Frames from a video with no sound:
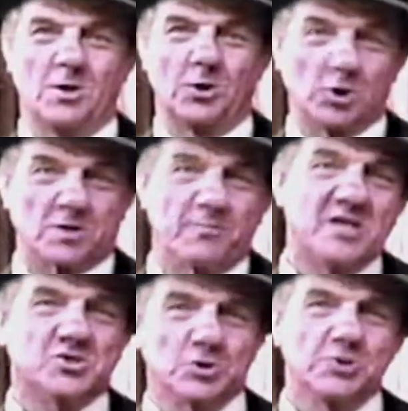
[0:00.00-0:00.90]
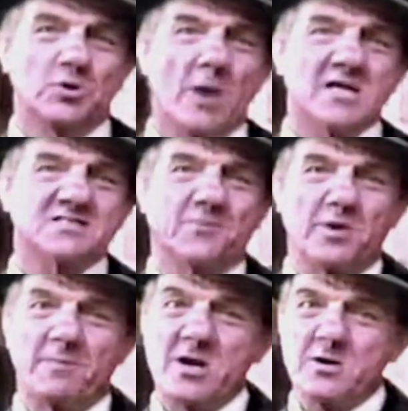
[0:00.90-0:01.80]
Look, make sure you ask
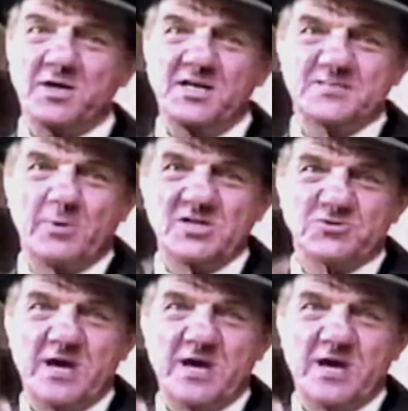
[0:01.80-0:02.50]
for American Express